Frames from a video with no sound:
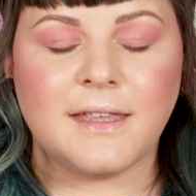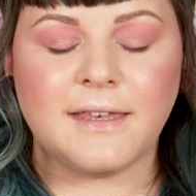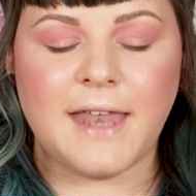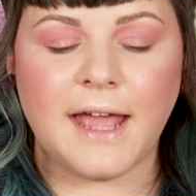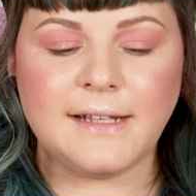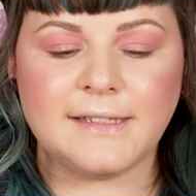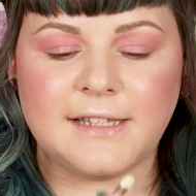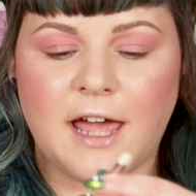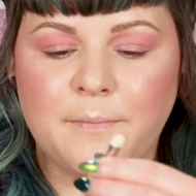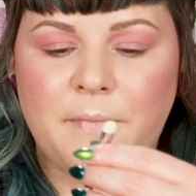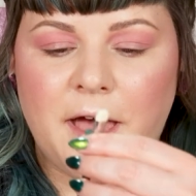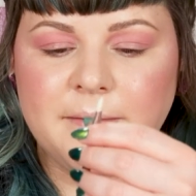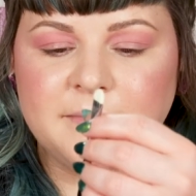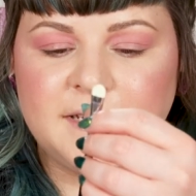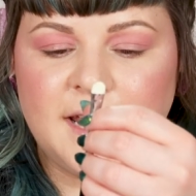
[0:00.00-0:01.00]
Next up,
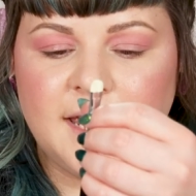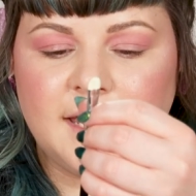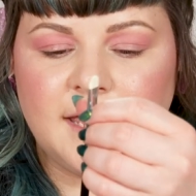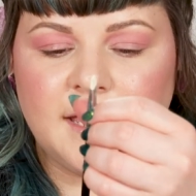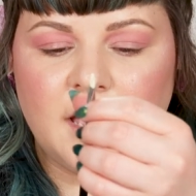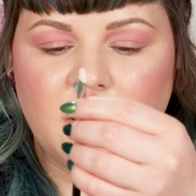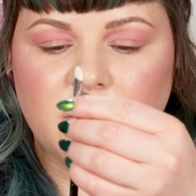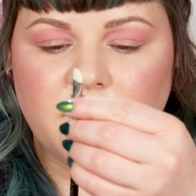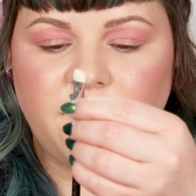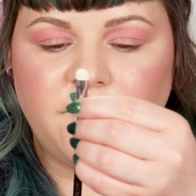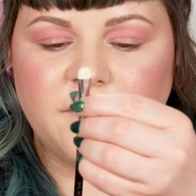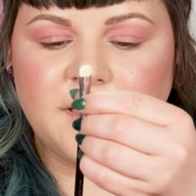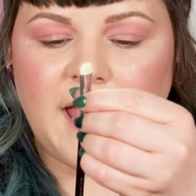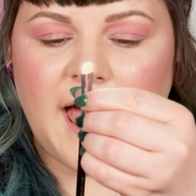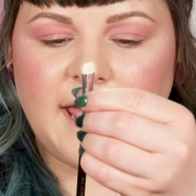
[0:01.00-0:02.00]
I'm taking a
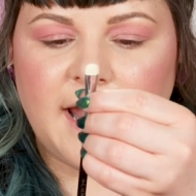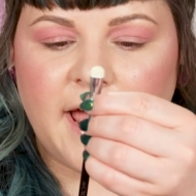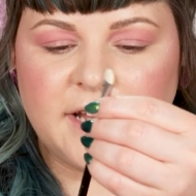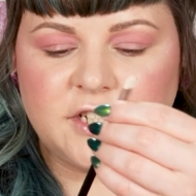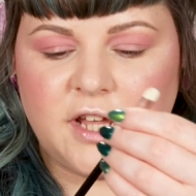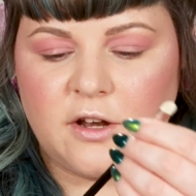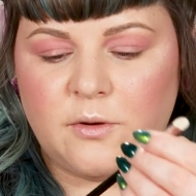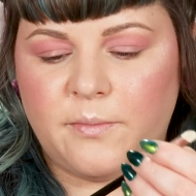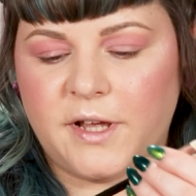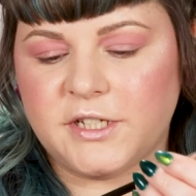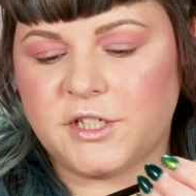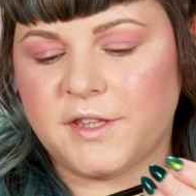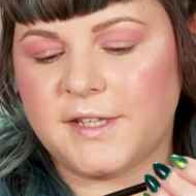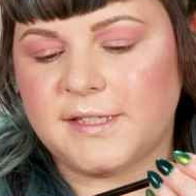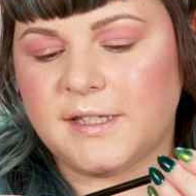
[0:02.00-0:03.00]
flat eyeshadow
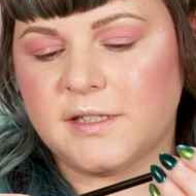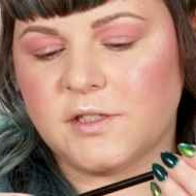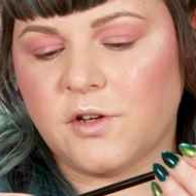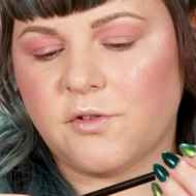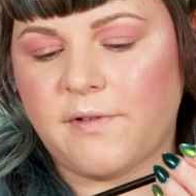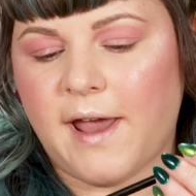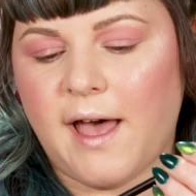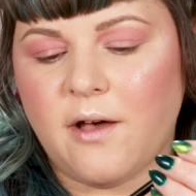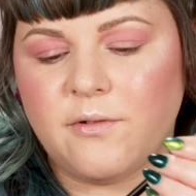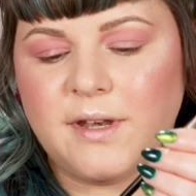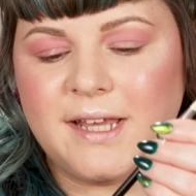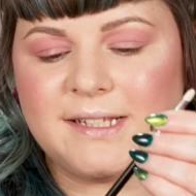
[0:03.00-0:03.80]
brush. This is Crown